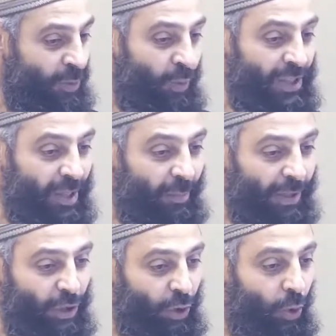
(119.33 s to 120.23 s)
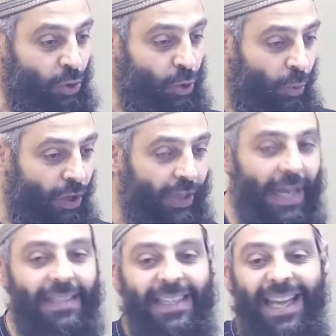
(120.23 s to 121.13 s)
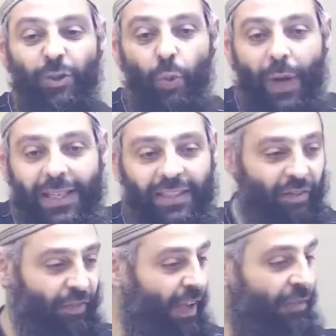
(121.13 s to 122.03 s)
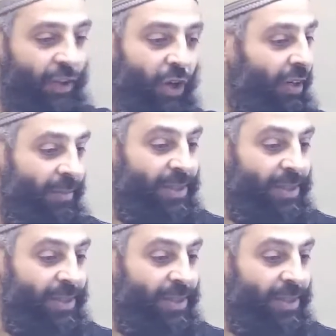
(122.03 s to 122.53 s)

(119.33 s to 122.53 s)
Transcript: between somebody who goes to work and can't wait till five o'clock